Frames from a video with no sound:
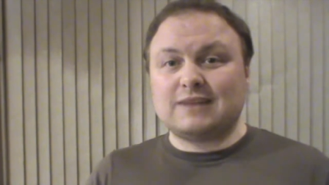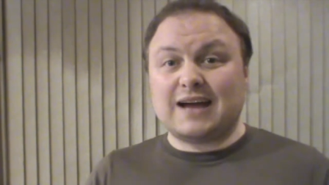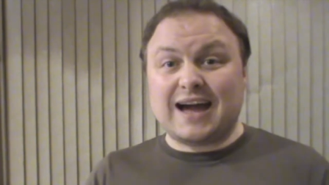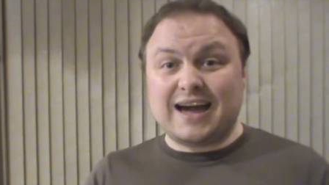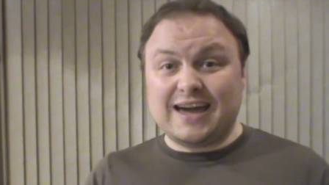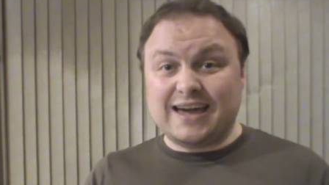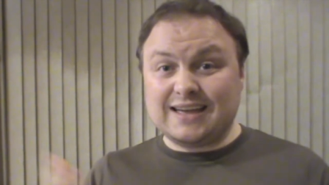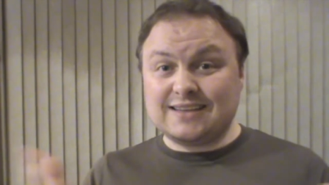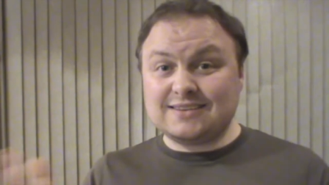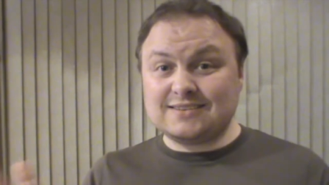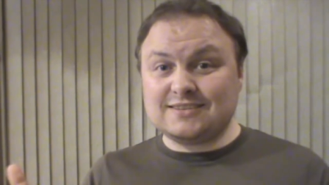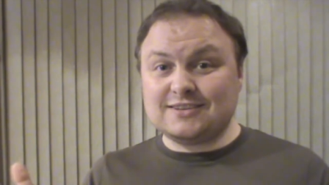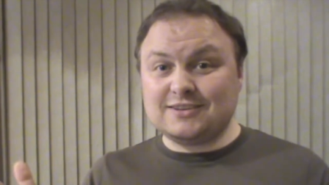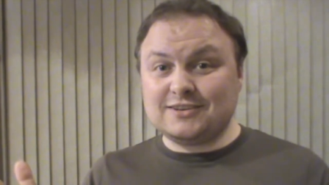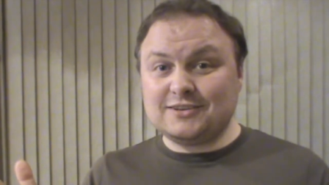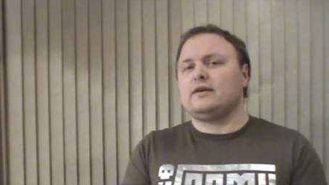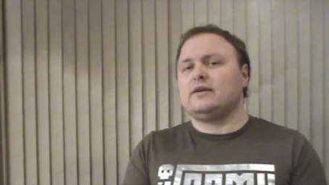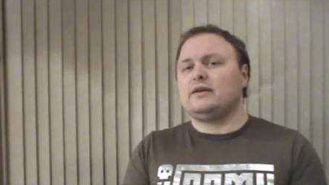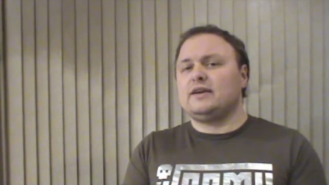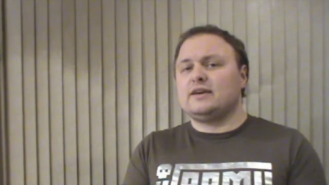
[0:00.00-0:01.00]
I
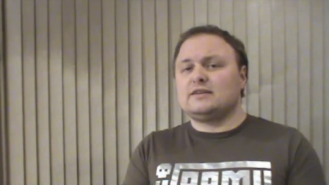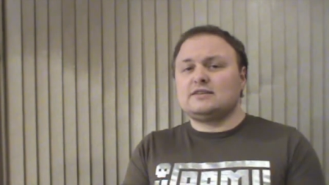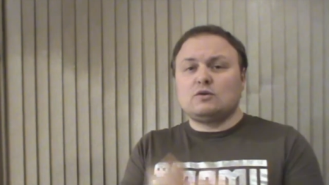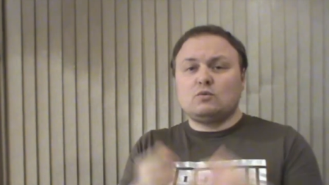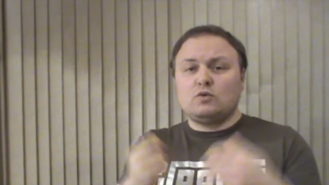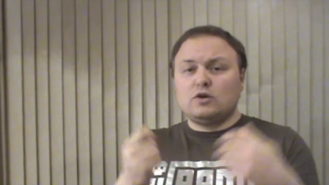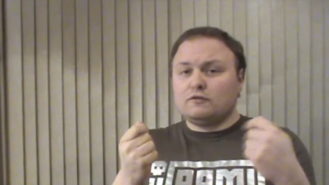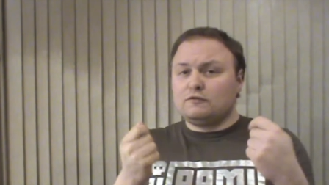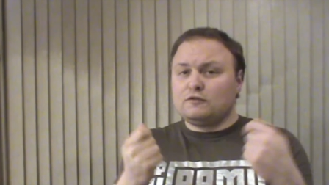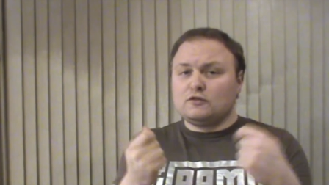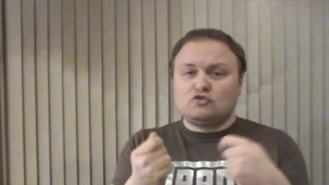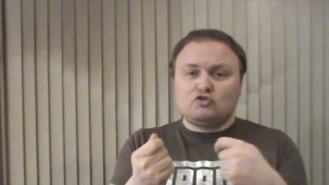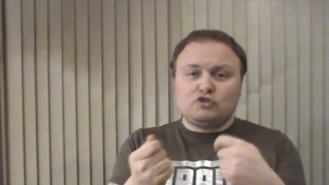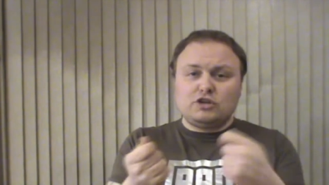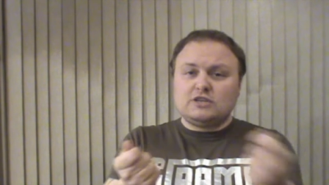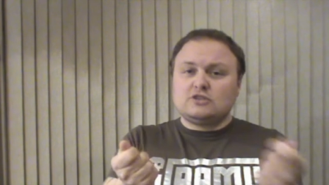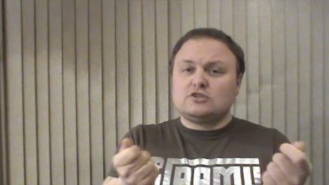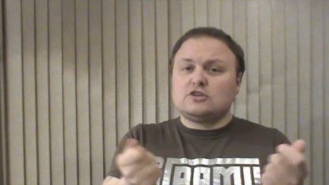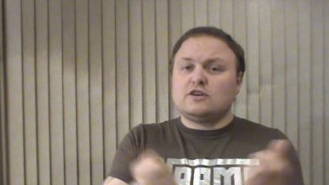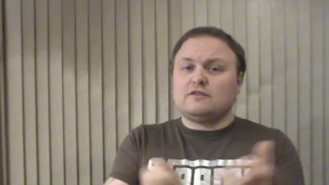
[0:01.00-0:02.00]
answered, yes, I work for
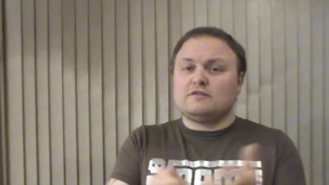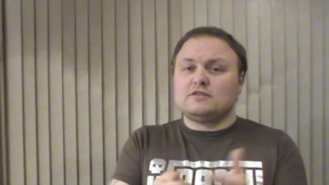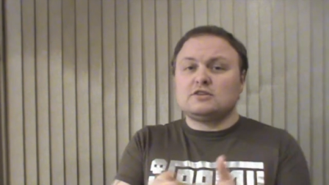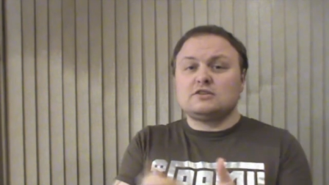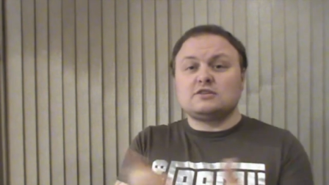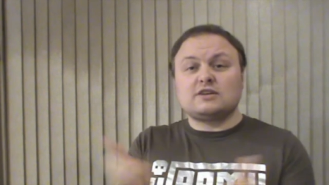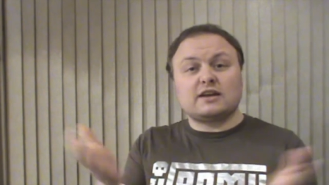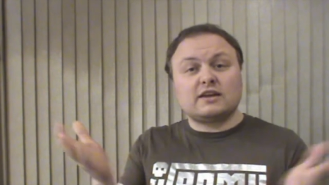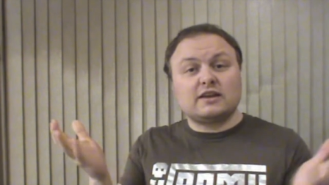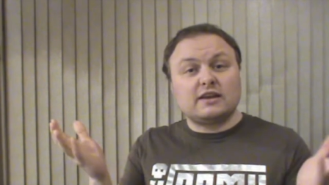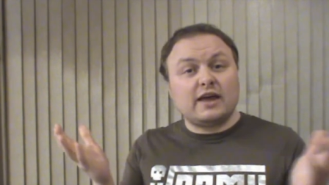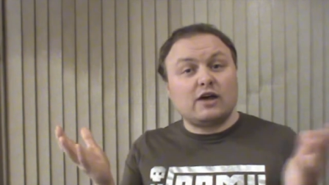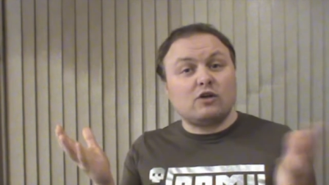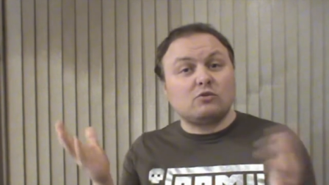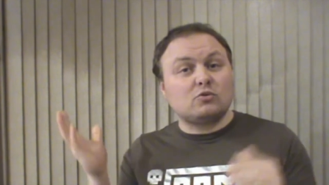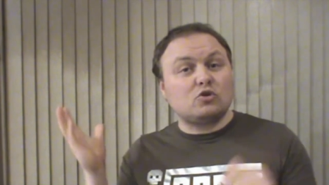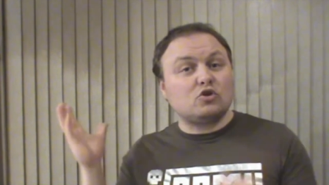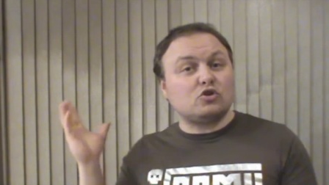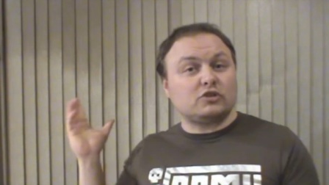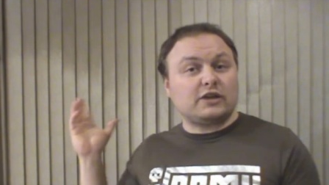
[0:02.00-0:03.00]
tree services, I can
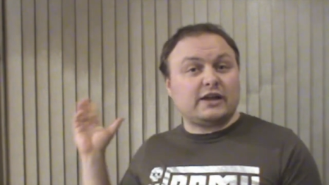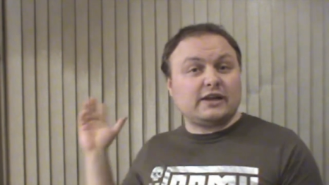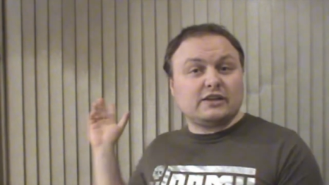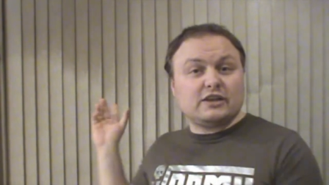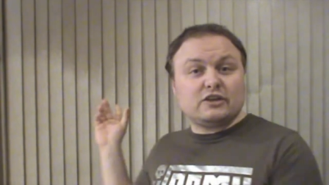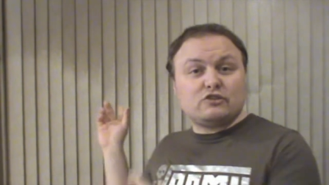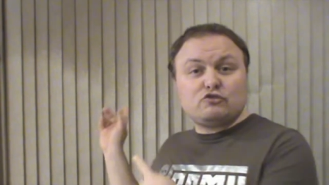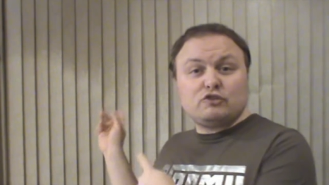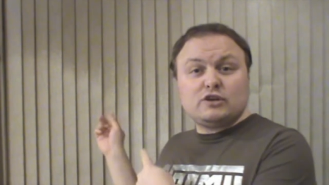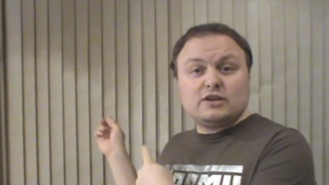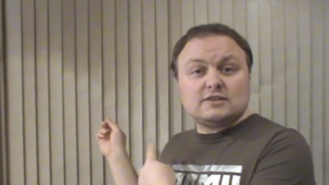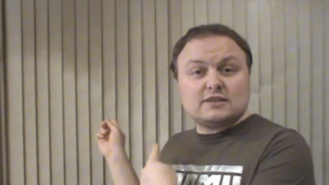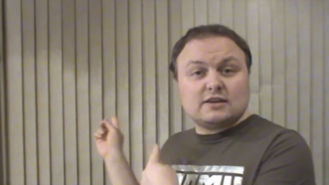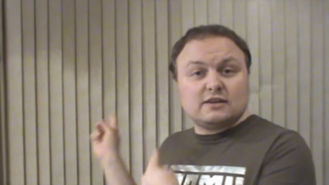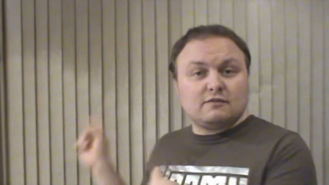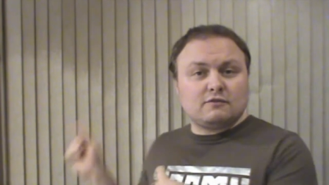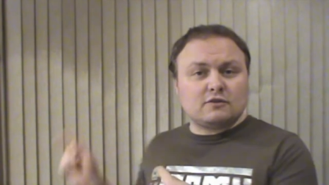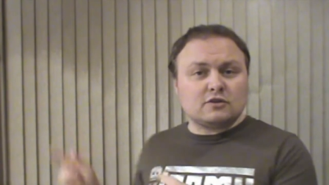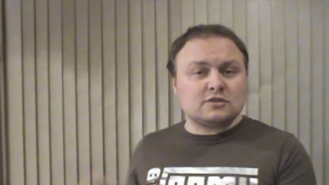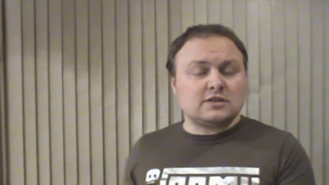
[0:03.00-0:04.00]
help cut down your trees that
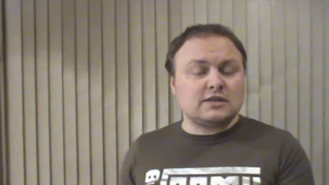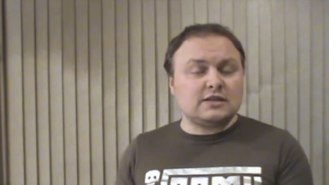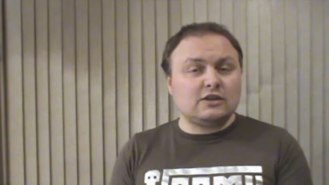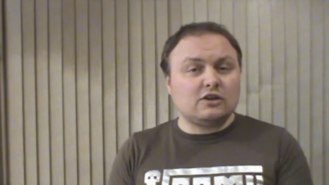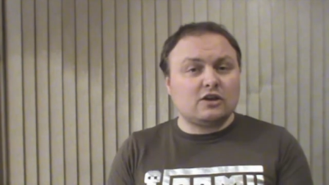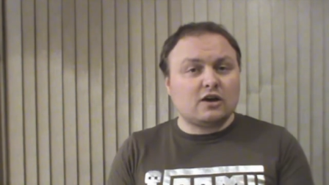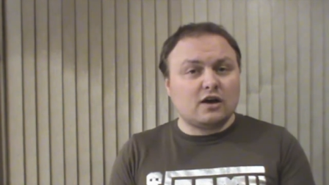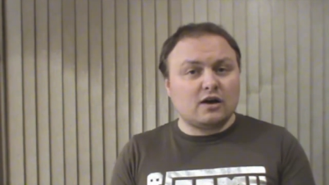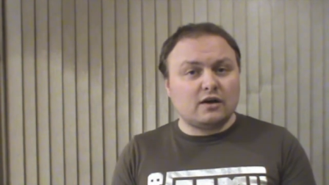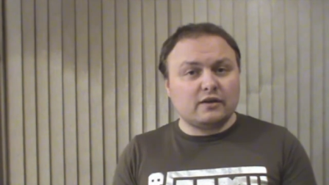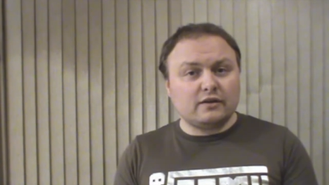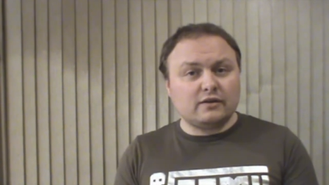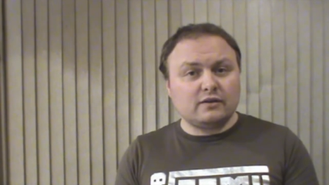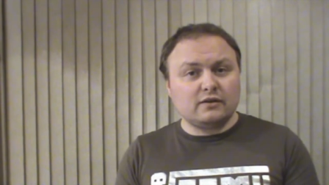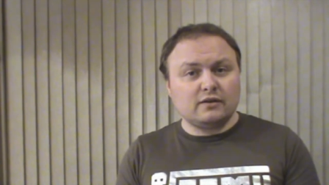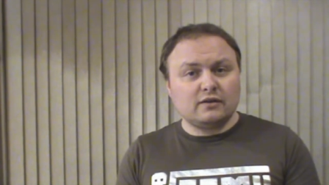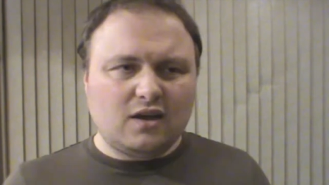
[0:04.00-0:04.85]
you've got in your garden.